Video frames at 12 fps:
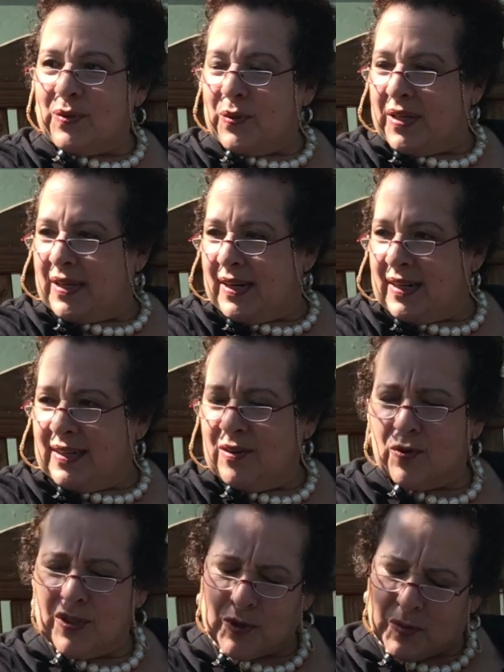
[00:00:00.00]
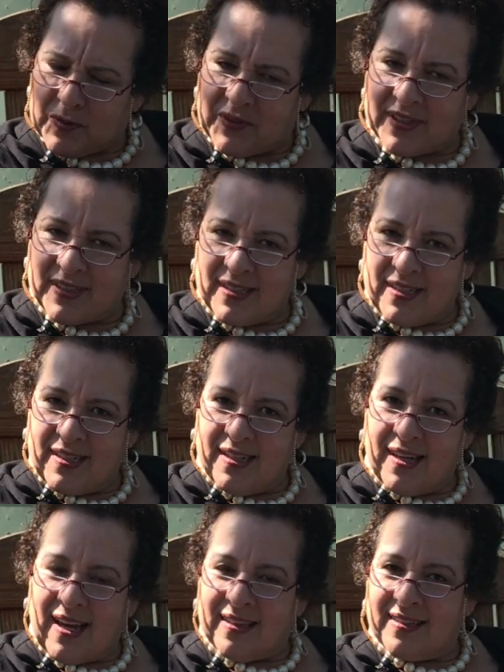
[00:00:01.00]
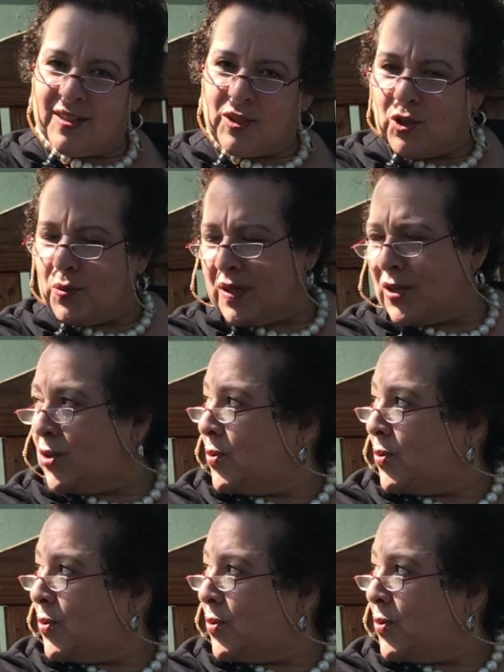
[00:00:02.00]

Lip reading: We are in Richmond, Virginia at the Cuba